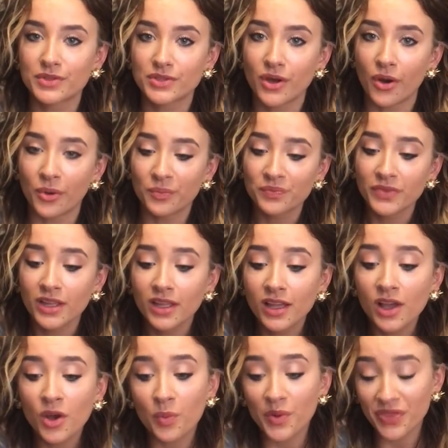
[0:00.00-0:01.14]
So,
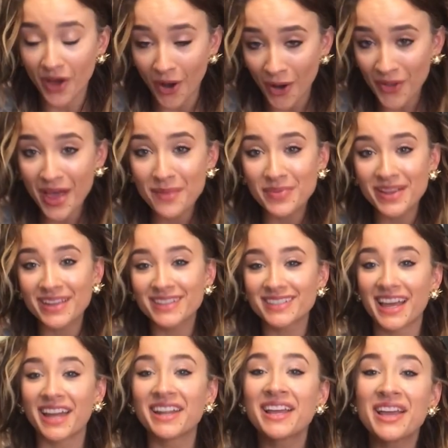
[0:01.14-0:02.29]
with all that being
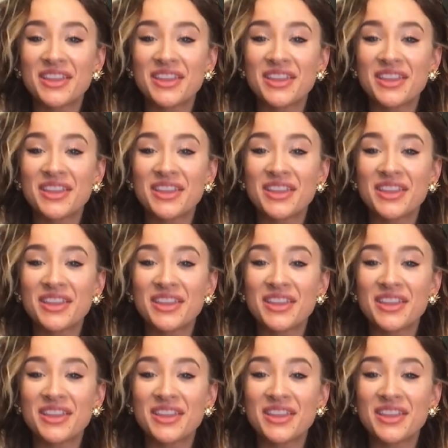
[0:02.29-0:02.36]
said,